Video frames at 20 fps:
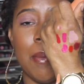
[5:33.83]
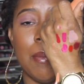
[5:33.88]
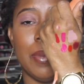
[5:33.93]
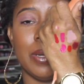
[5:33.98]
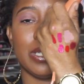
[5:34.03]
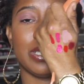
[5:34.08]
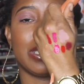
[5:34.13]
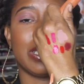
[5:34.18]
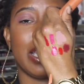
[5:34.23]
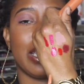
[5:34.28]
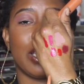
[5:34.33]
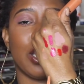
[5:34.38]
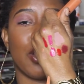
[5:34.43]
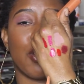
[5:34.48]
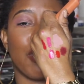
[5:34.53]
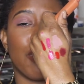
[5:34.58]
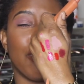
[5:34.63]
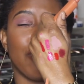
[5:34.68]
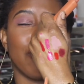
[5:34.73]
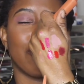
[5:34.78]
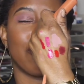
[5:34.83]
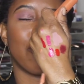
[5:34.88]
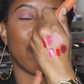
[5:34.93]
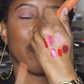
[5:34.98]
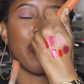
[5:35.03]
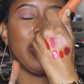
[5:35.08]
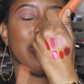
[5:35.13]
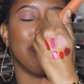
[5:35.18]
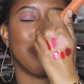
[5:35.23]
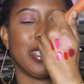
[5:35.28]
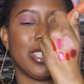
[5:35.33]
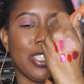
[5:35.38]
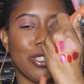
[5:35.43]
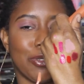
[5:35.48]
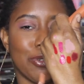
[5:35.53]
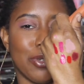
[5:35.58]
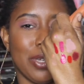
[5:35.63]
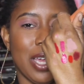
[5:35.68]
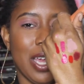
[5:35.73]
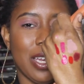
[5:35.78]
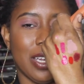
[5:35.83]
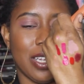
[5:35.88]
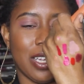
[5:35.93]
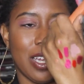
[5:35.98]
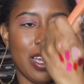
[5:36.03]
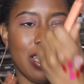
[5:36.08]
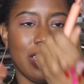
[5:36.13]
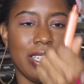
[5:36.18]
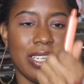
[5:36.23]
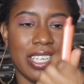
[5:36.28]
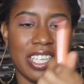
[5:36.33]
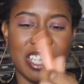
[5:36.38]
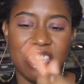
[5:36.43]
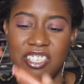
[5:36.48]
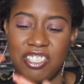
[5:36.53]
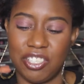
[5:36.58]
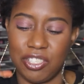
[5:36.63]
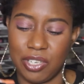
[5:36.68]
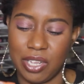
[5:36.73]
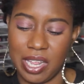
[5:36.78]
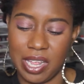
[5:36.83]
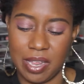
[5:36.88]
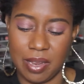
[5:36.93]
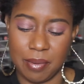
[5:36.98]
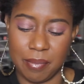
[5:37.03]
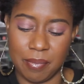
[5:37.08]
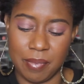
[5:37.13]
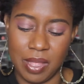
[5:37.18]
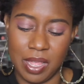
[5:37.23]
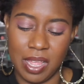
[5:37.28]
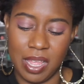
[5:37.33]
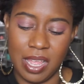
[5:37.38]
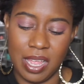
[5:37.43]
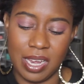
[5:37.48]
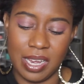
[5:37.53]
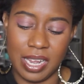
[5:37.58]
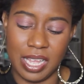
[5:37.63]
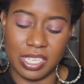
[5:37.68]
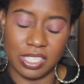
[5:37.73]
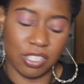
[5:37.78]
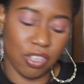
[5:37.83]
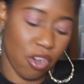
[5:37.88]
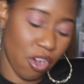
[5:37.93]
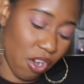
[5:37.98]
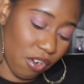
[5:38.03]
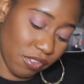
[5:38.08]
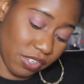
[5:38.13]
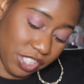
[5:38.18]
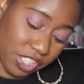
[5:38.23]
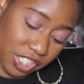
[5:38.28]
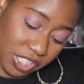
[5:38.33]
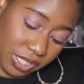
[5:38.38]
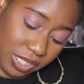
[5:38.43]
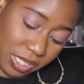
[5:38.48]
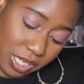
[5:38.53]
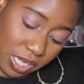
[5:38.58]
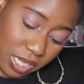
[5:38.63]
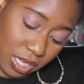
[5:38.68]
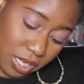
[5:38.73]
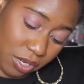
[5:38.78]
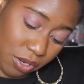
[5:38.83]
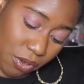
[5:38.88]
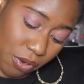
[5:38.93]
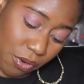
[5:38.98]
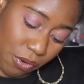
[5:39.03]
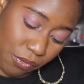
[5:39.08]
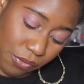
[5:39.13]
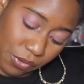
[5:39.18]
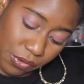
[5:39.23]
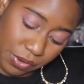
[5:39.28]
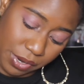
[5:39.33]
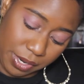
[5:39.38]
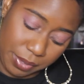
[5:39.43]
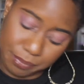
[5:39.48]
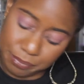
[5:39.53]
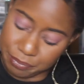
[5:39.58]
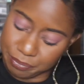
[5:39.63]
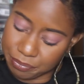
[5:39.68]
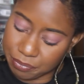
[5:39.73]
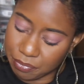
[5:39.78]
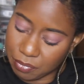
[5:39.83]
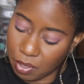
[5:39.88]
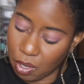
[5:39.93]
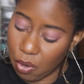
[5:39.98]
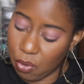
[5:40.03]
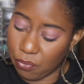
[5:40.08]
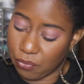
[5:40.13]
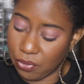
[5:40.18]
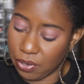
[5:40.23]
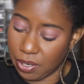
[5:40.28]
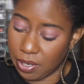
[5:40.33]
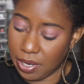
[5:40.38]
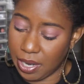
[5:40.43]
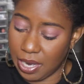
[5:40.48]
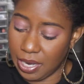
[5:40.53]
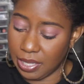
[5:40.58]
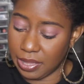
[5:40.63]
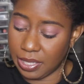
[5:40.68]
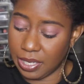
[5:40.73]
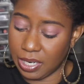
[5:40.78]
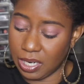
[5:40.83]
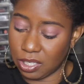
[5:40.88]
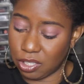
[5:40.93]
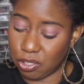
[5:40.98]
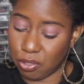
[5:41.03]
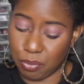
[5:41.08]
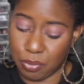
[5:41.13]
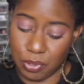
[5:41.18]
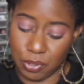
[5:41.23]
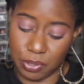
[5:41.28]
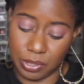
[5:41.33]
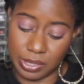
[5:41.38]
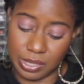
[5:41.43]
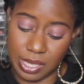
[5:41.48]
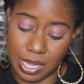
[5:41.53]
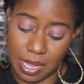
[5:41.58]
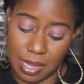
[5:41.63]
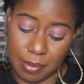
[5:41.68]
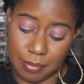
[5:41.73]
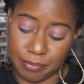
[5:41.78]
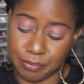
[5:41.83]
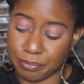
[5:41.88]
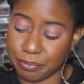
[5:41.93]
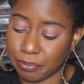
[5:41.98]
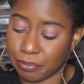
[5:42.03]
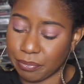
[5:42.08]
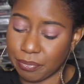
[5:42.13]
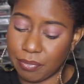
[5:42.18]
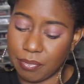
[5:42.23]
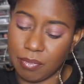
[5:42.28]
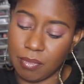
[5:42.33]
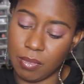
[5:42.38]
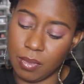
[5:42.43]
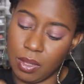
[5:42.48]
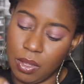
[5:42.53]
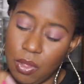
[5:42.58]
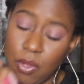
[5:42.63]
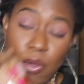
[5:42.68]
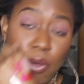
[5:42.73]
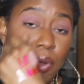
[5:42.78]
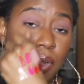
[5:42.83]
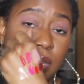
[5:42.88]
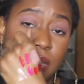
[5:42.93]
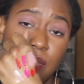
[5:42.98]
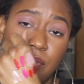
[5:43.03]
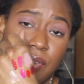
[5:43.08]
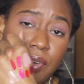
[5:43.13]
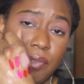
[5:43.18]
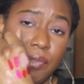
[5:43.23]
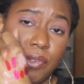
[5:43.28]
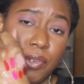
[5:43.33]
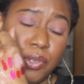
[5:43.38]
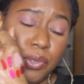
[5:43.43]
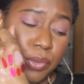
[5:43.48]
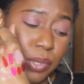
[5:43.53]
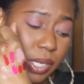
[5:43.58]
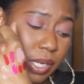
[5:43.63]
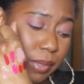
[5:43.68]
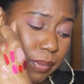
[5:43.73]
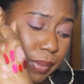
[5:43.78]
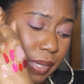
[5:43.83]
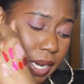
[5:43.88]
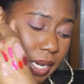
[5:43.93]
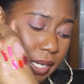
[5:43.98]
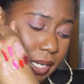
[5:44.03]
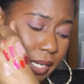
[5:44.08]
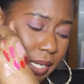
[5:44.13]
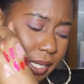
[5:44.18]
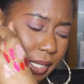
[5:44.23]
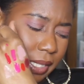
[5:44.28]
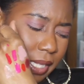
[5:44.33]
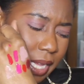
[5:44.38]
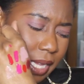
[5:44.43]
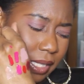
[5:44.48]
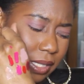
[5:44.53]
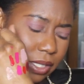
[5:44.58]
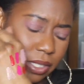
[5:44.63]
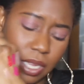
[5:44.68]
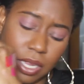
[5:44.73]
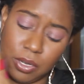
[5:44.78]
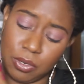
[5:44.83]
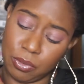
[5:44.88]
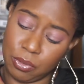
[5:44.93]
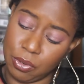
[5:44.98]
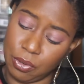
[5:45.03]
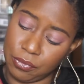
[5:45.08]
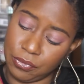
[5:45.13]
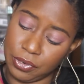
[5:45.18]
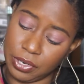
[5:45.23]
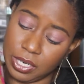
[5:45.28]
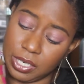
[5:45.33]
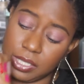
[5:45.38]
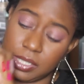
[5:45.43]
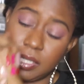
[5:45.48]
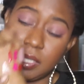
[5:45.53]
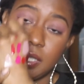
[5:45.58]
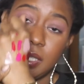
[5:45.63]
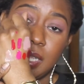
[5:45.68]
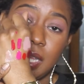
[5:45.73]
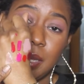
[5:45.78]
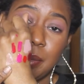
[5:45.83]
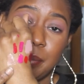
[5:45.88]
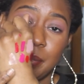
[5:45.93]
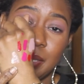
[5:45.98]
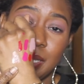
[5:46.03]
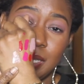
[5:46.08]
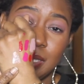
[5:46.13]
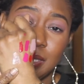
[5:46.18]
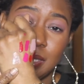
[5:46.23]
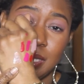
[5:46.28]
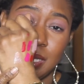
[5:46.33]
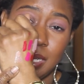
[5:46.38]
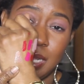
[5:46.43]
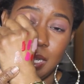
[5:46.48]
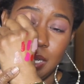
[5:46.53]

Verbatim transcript: But it's like a creamsicle kind of color. It gives you that nice orangey tint over it, over anything that you put on top. Or even if you do a lip liner like that. So I don't know if you're going to see that, but that's it